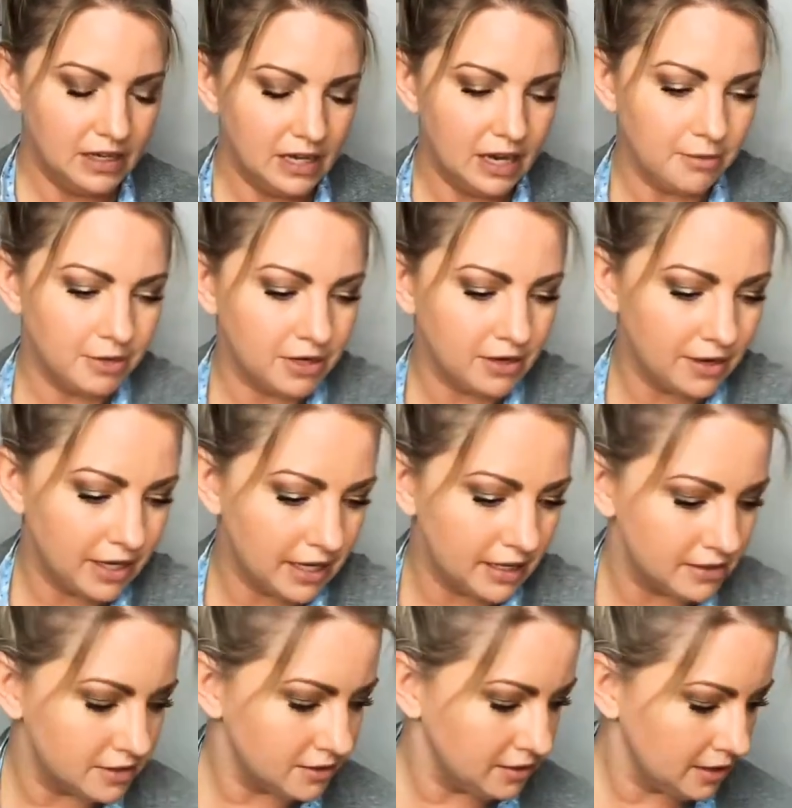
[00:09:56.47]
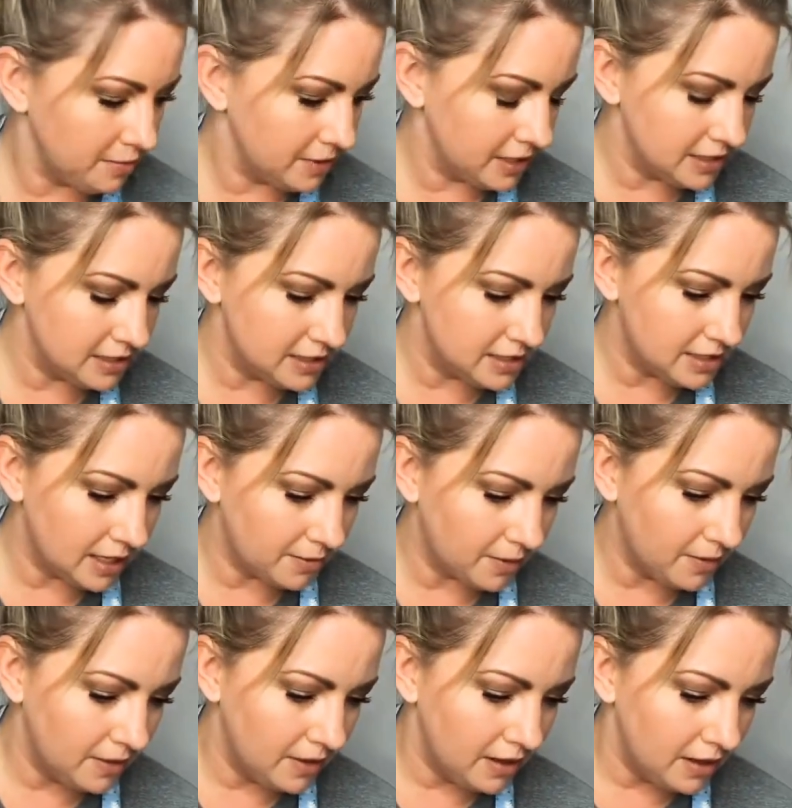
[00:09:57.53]
I'm going to go ahead. Don't lean up against the
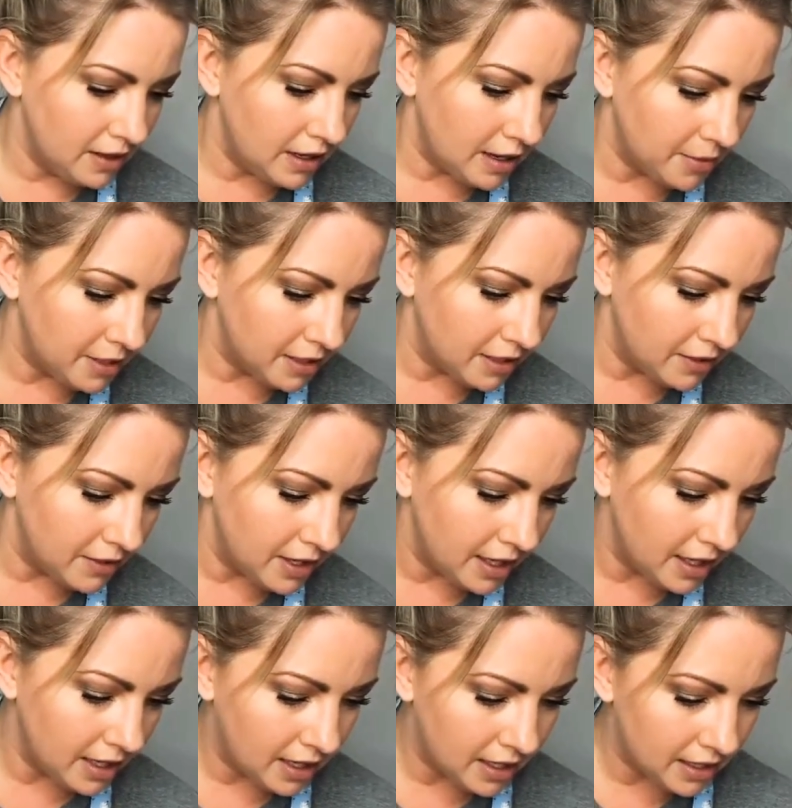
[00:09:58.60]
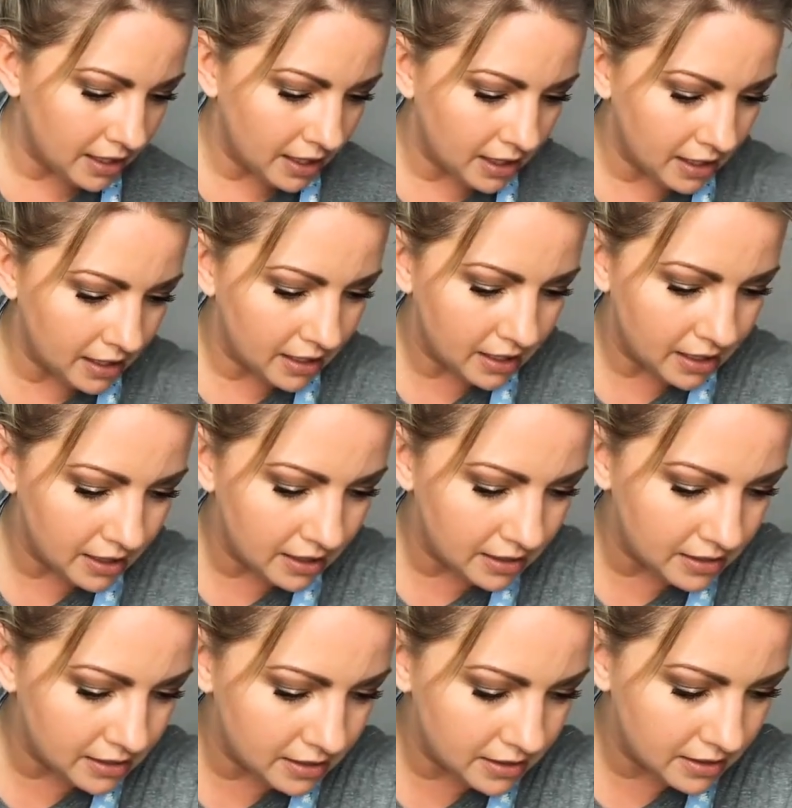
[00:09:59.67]
table. I'm going to go ahead
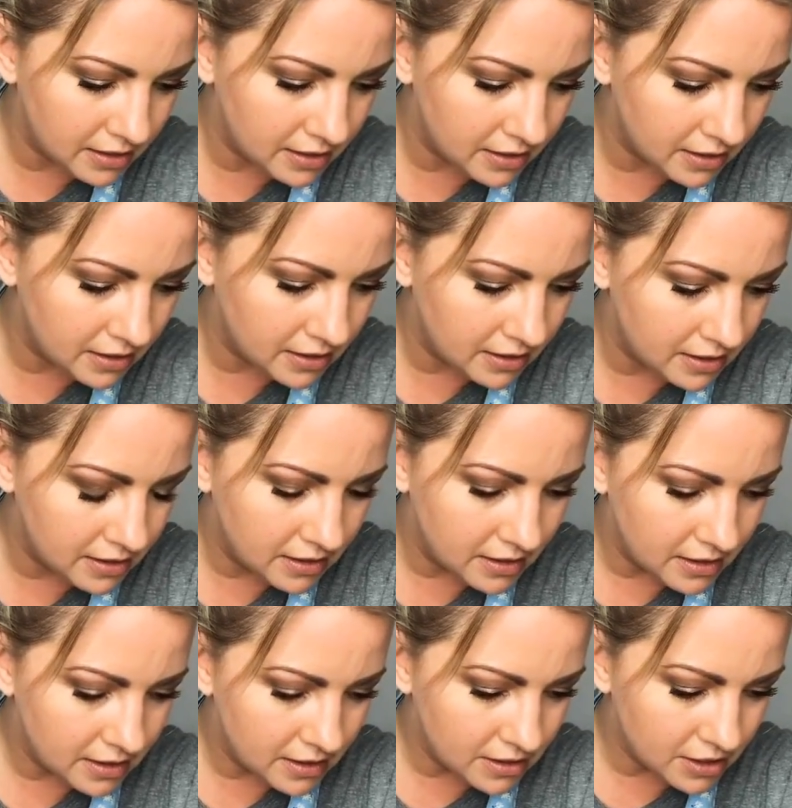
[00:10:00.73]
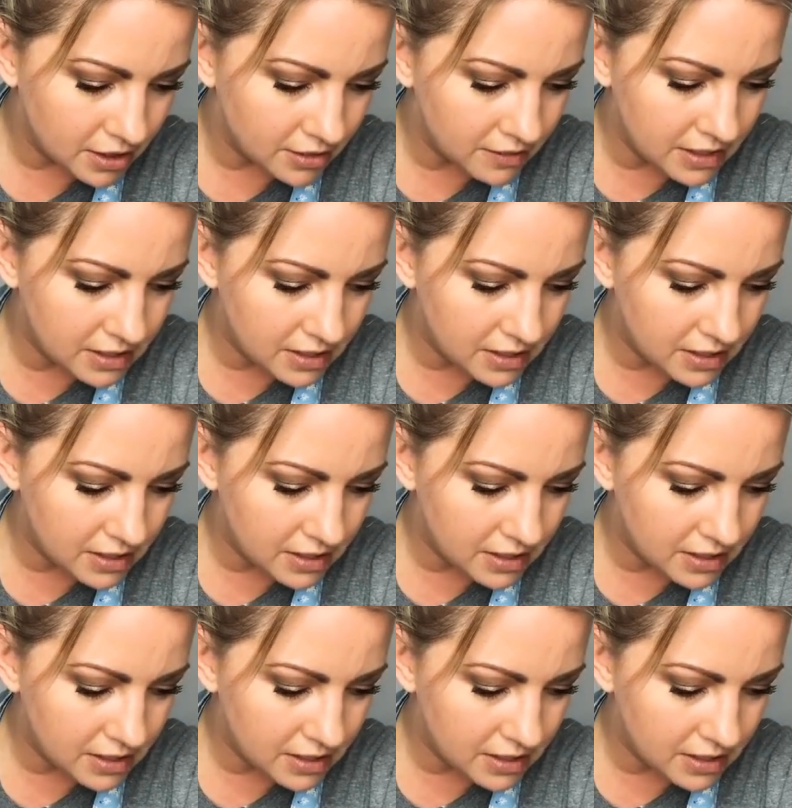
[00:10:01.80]
and turn this